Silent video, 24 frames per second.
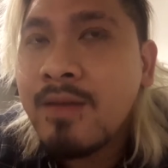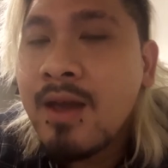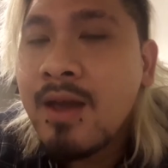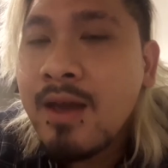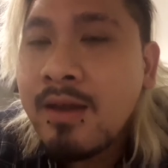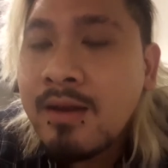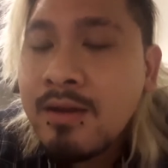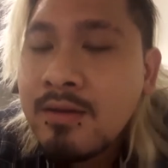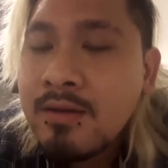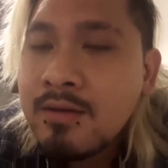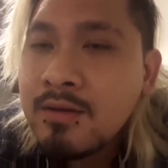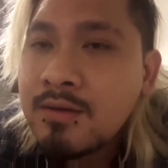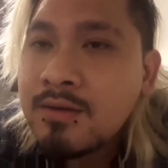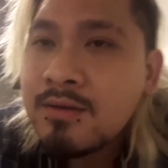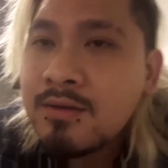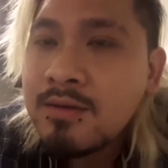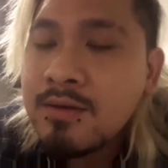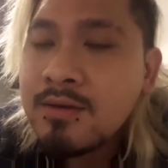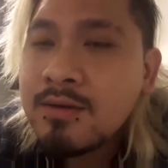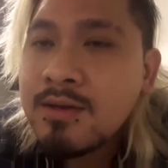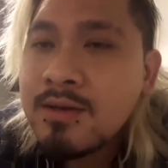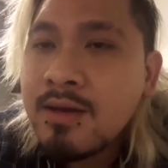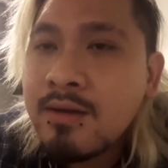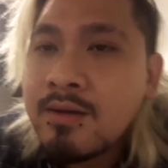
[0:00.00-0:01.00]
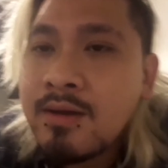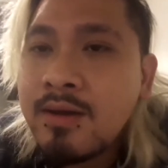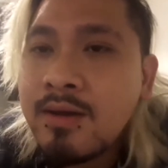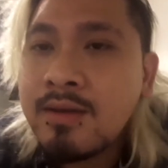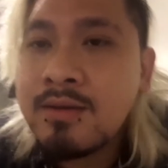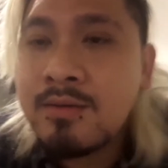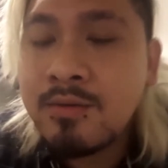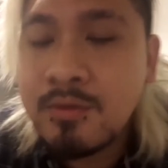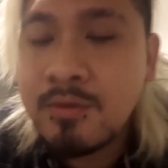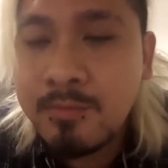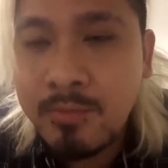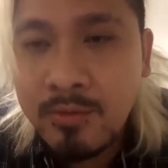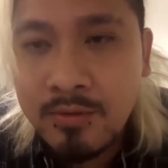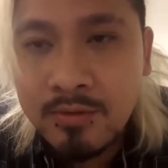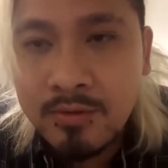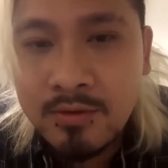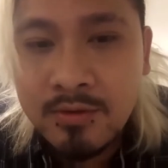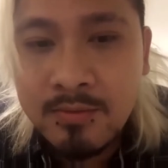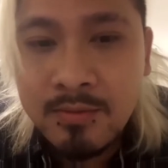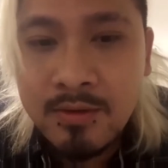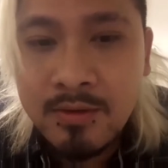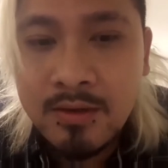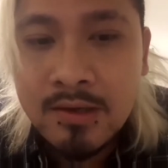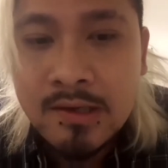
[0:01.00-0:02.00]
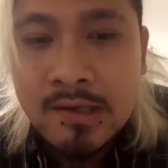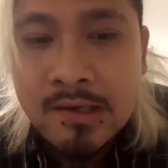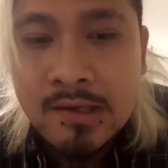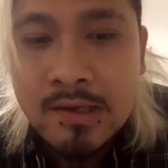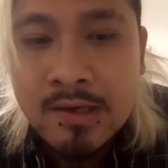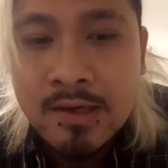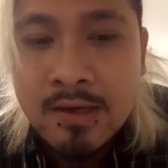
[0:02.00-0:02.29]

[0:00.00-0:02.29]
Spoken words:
And it just turns out it's supposed to be